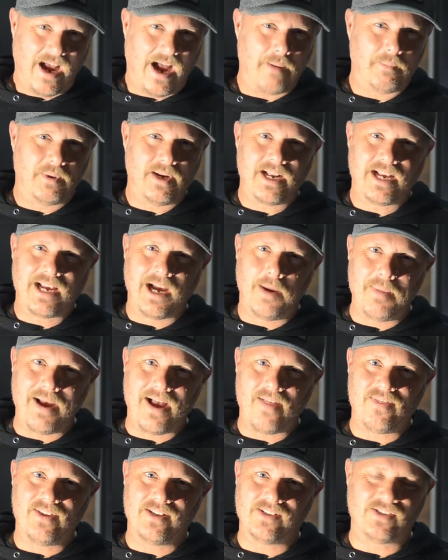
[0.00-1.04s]
I'm going to come
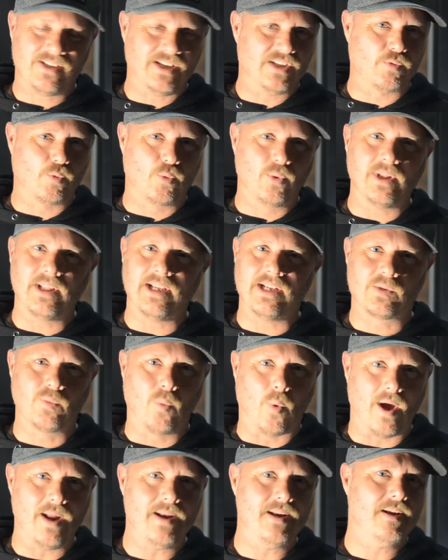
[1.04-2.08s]
at this. It's really it's
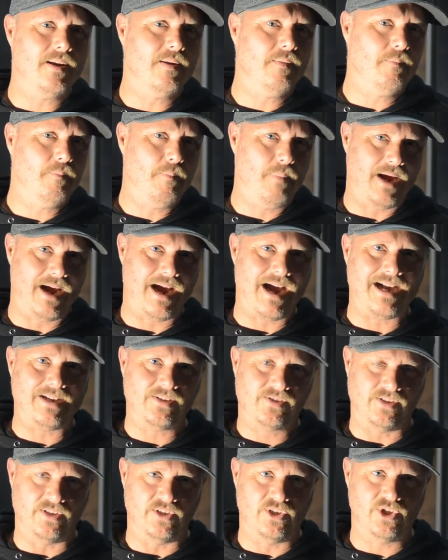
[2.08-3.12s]
one
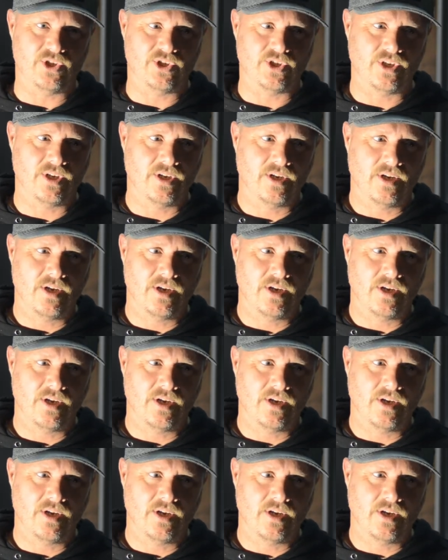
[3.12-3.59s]
passage